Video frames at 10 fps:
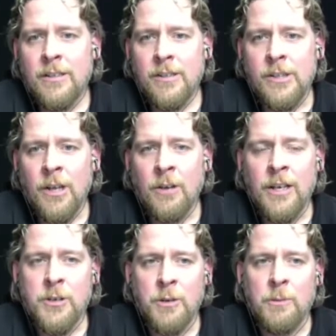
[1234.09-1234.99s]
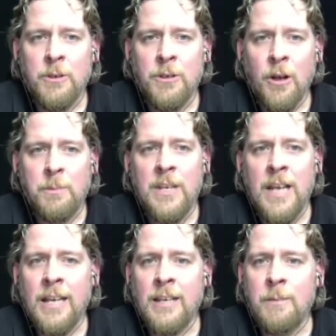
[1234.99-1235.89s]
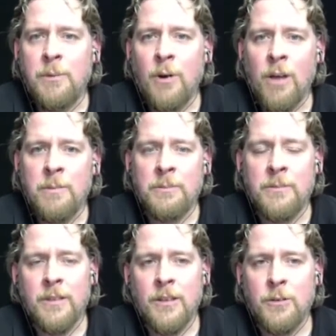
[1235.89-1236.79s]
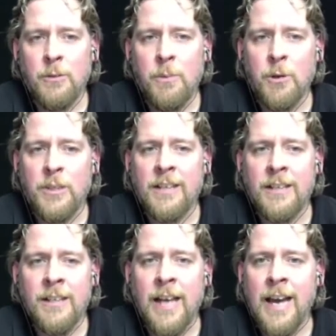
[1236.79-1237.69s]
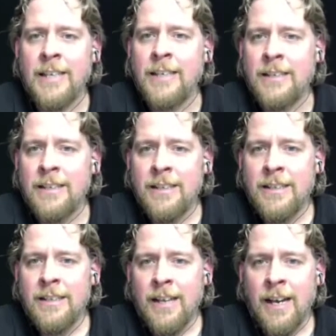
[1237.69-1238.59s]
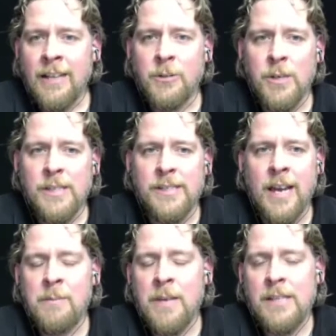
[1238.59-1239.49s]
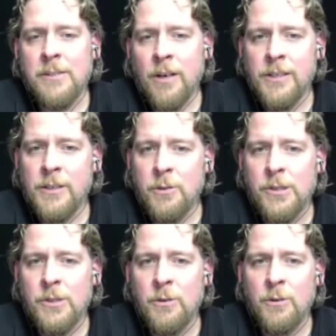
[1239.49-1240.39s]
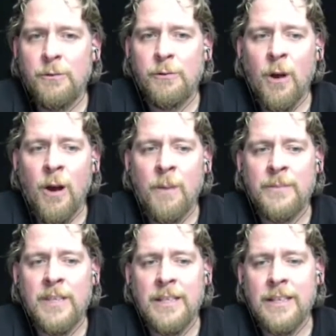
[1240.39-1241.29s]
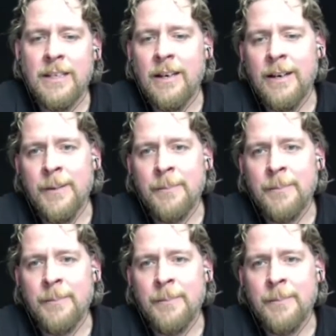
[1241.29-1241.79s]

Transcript: So there should not be any problem to put that in a line and do the same as you are used to from the